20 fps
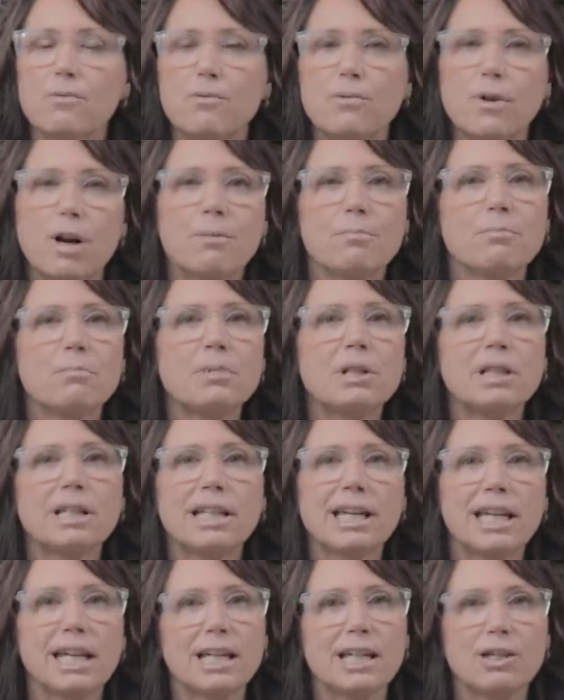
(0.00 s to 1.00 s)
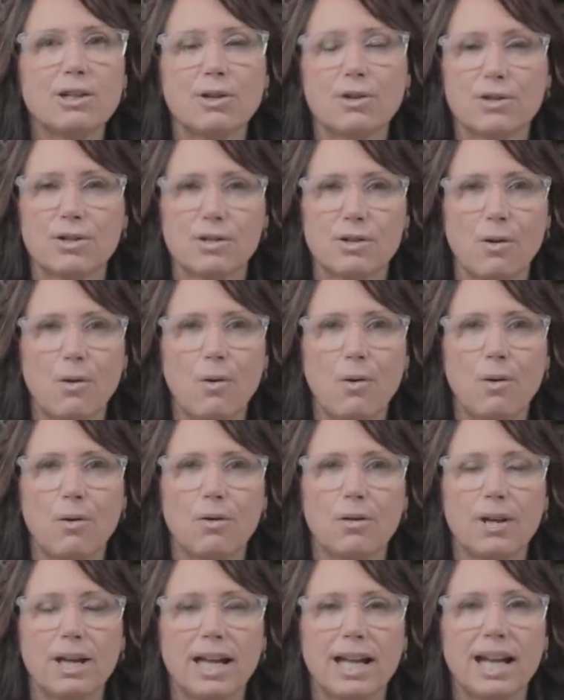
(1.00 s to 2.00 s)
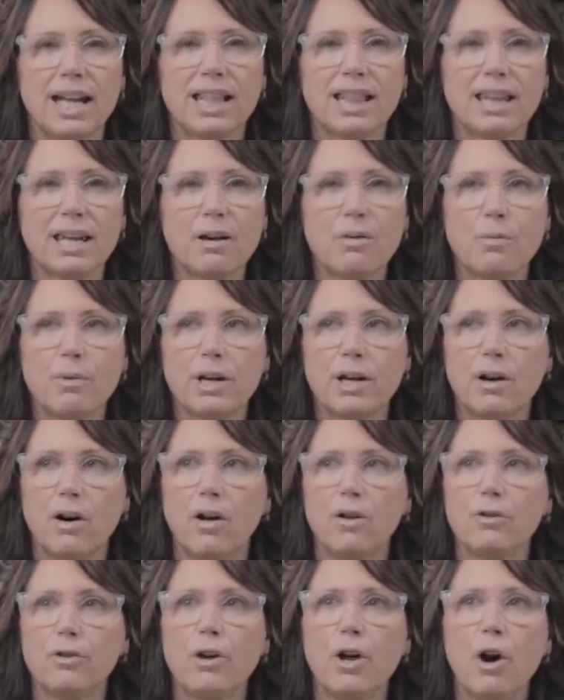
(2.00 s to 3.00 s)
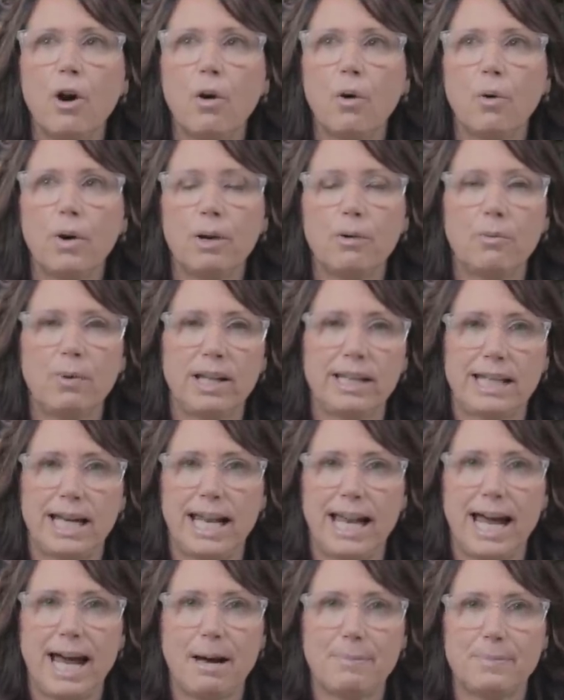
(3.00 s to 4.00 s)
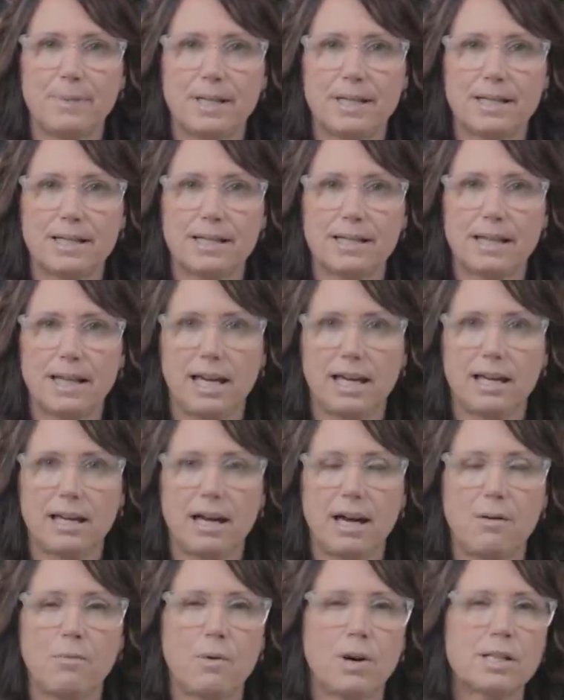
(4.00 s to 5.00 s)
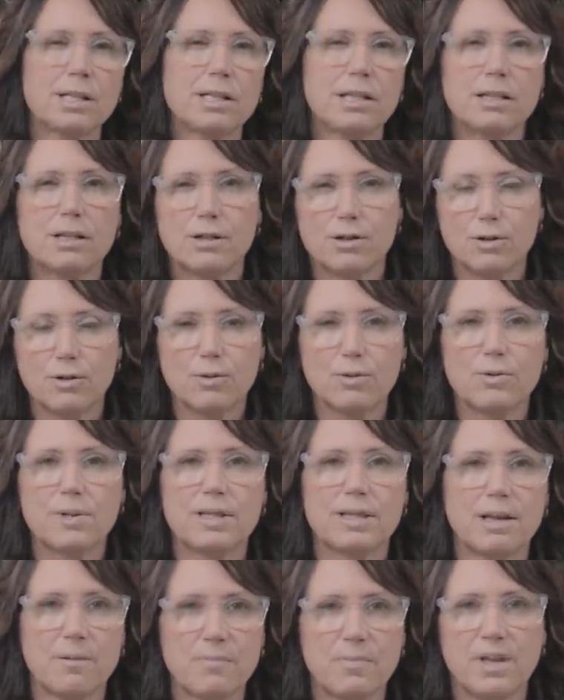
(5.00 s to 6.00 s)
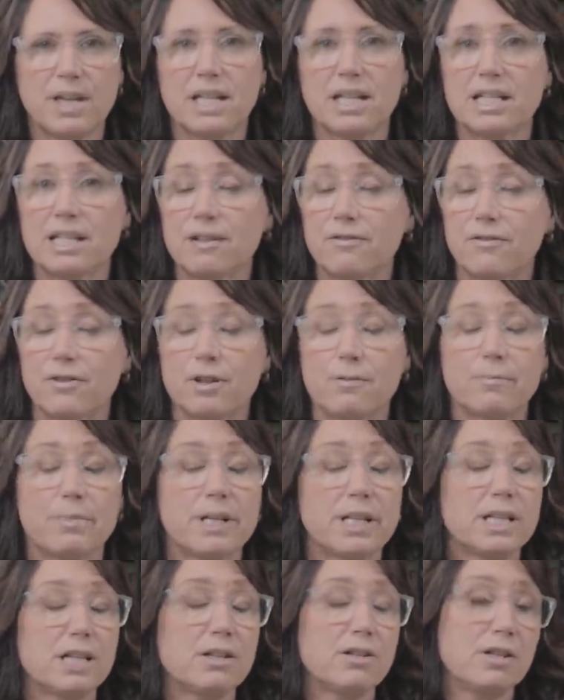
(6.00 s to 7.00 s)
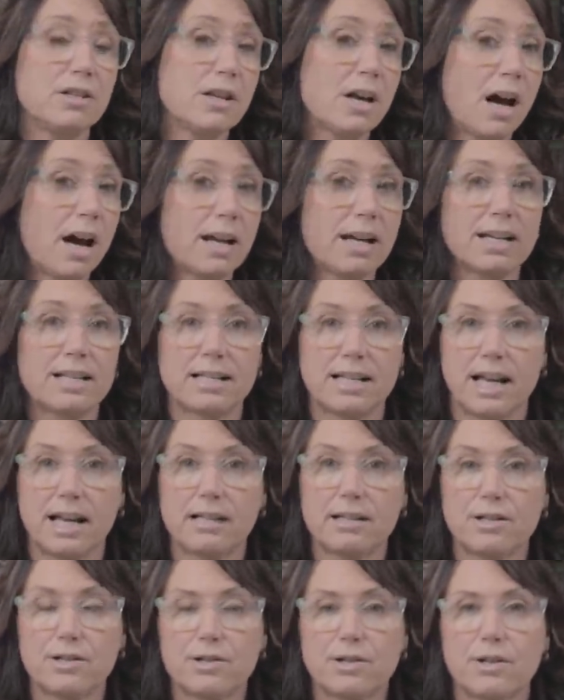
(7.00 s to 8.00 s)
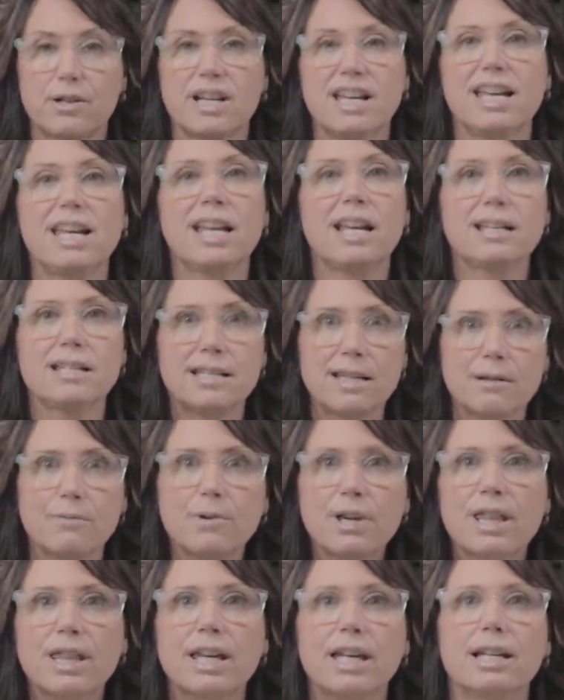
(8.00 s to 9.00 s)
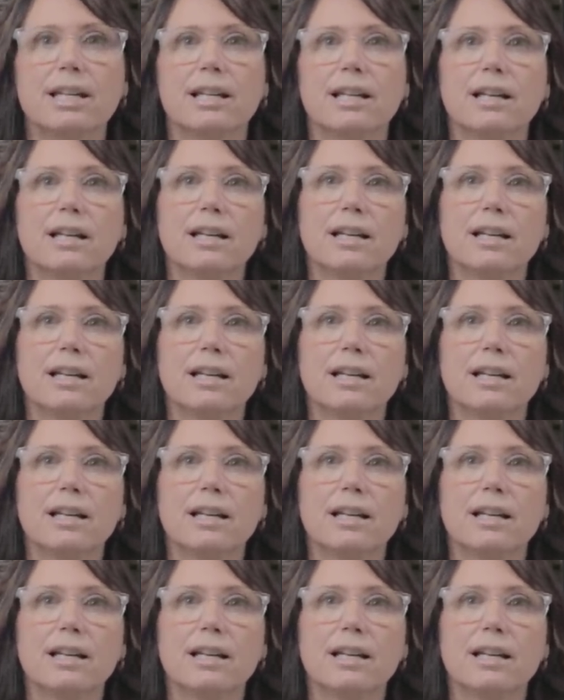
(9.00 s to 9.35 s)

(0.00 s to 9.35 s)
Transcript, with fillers: rumbling in your soul, and I think we all know it when that happens, like, I want to do something different, but you're not exactly sure. Sit with it.